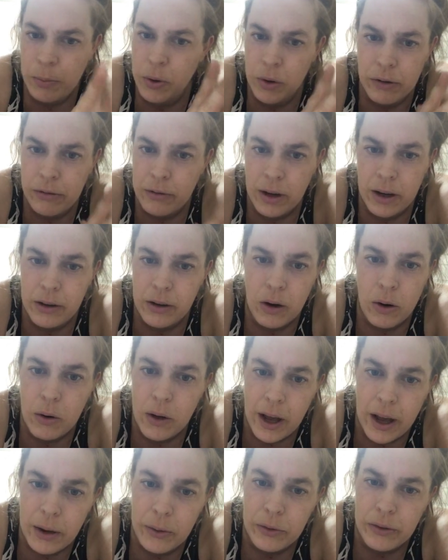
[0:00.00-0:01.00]
put throughout your
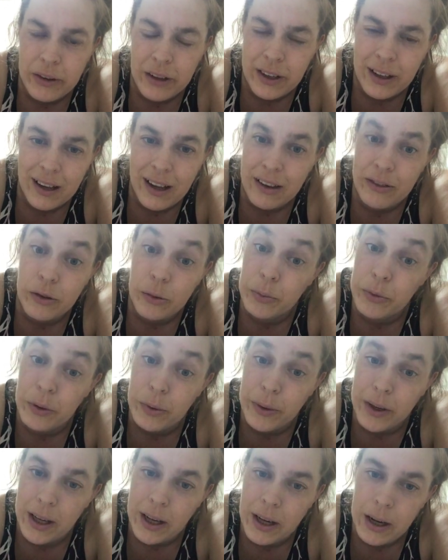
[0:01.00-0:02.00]
house and it lasts up
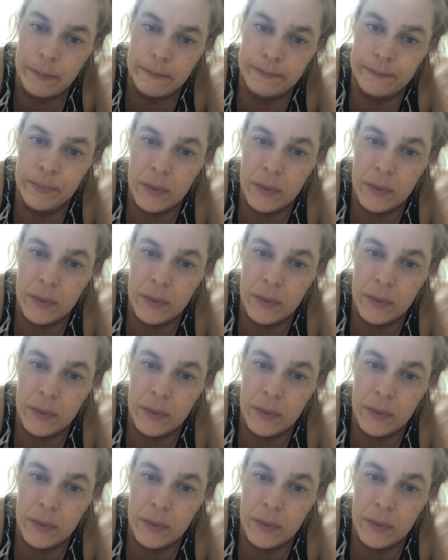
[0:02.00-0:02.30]
to a year.